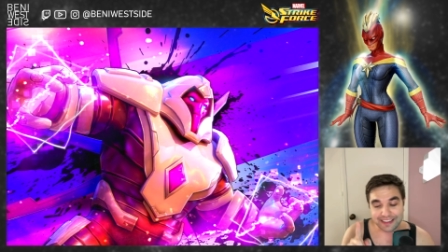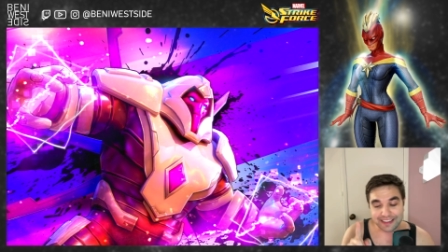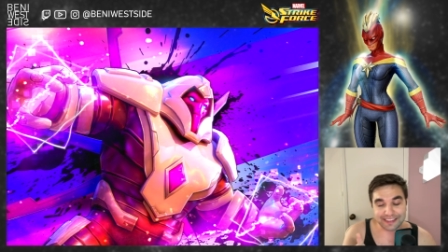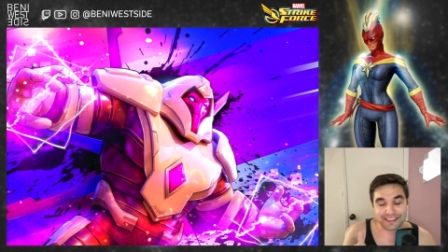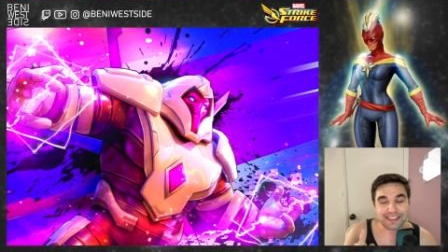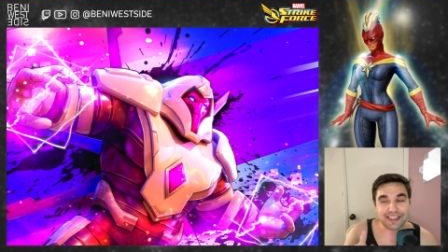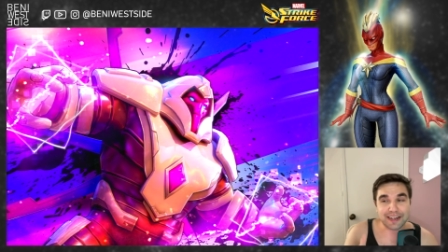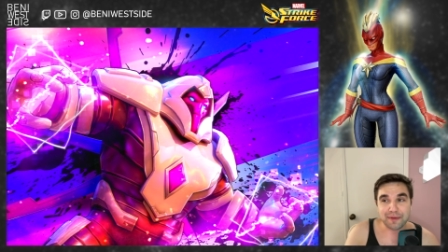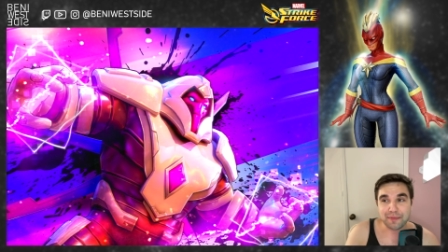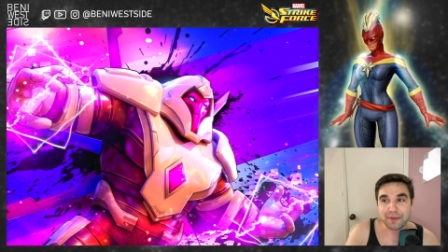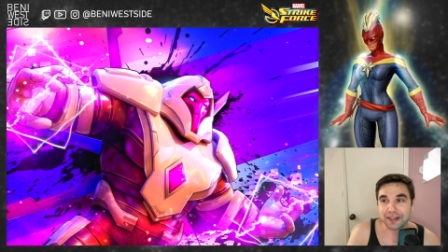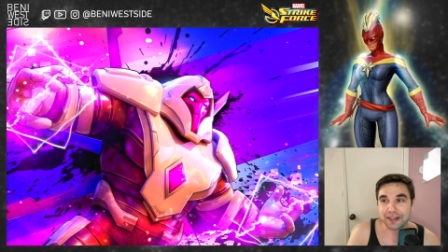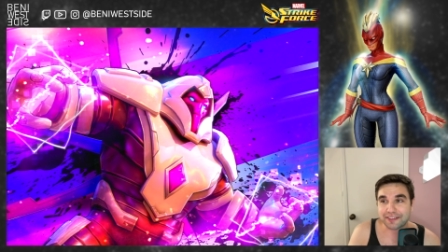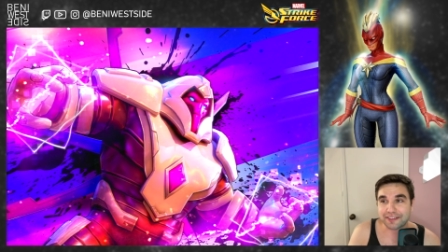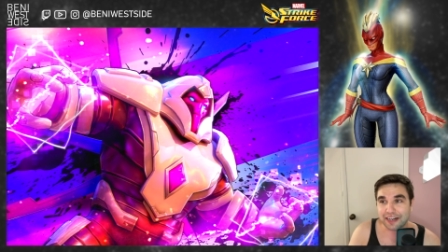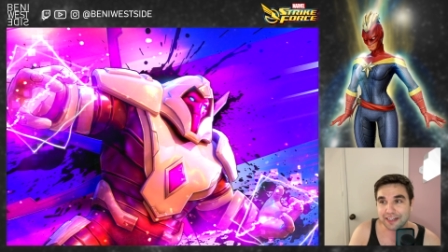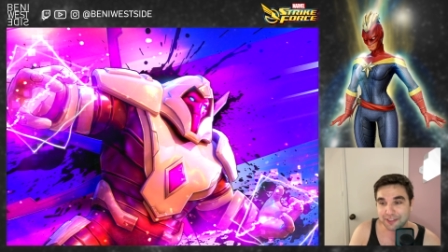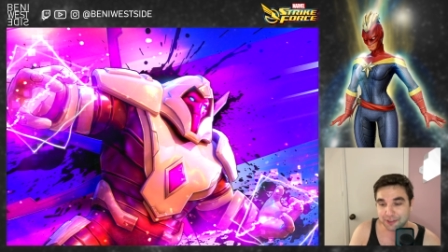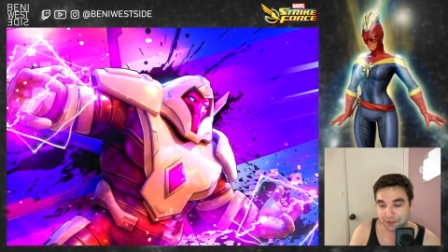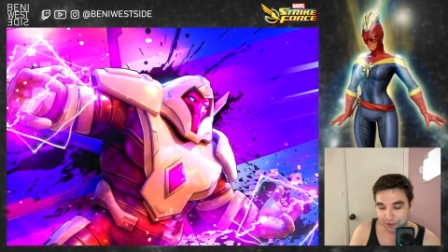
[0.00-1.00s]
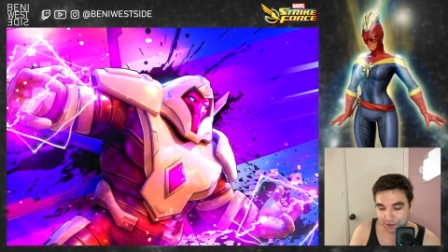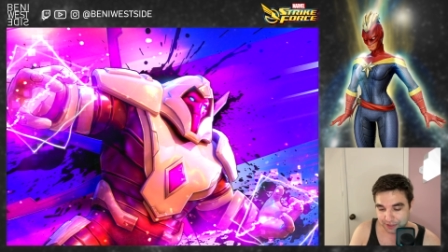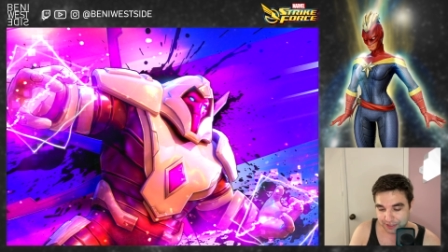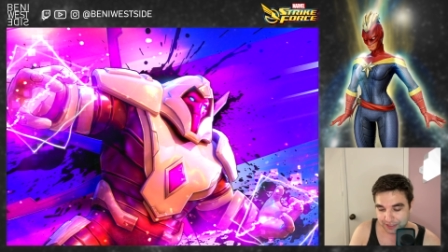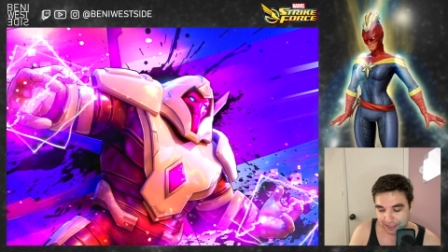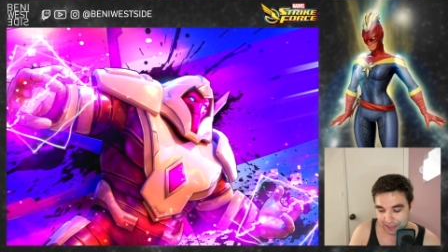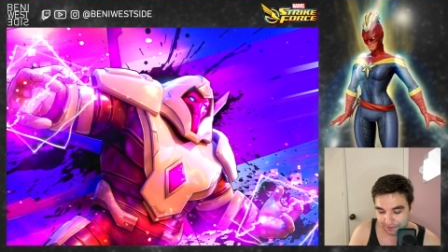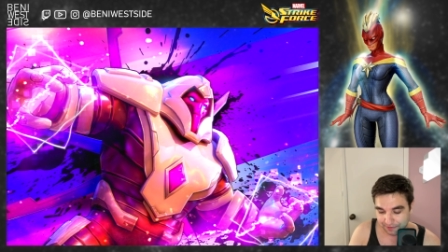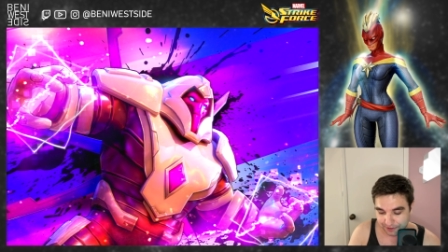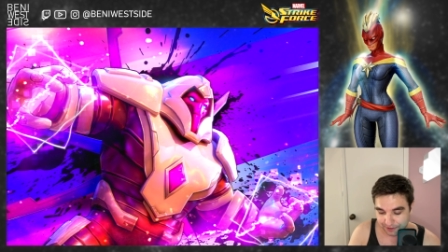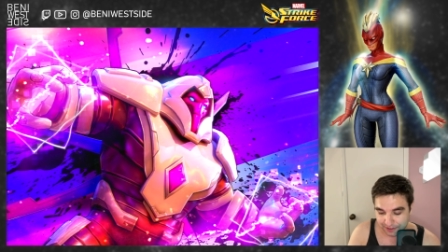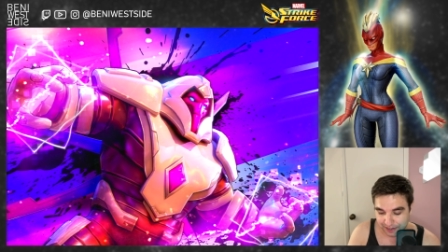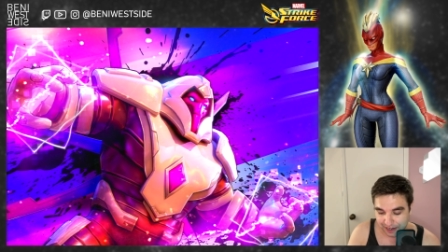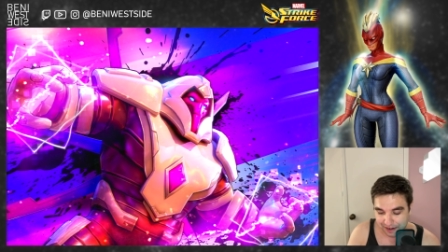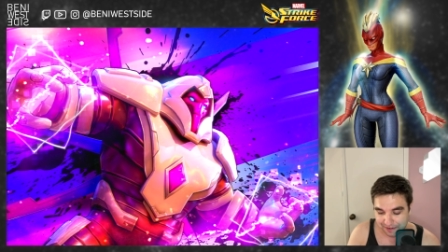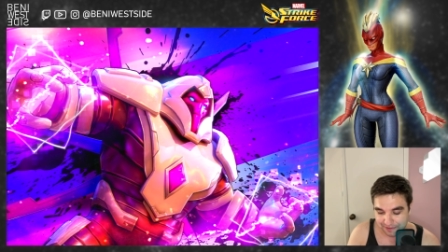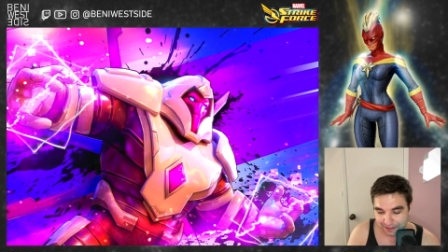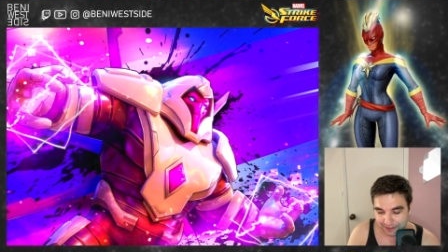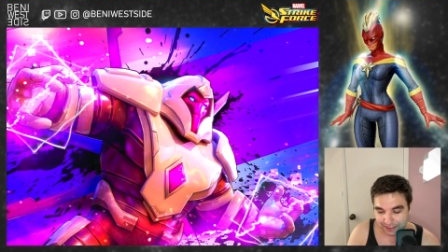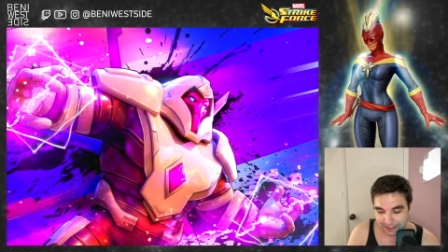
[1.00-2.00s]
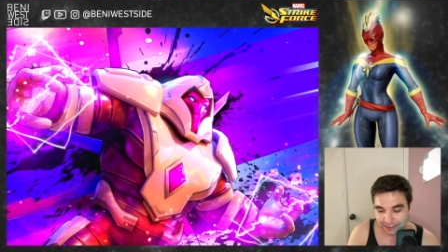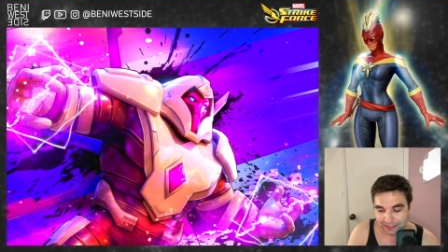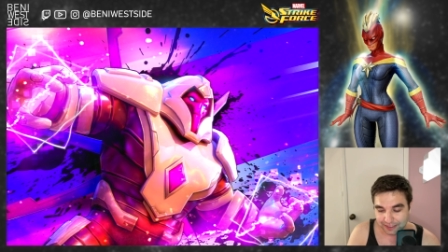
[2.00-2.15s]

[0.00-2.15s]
going to be a crash course infographic.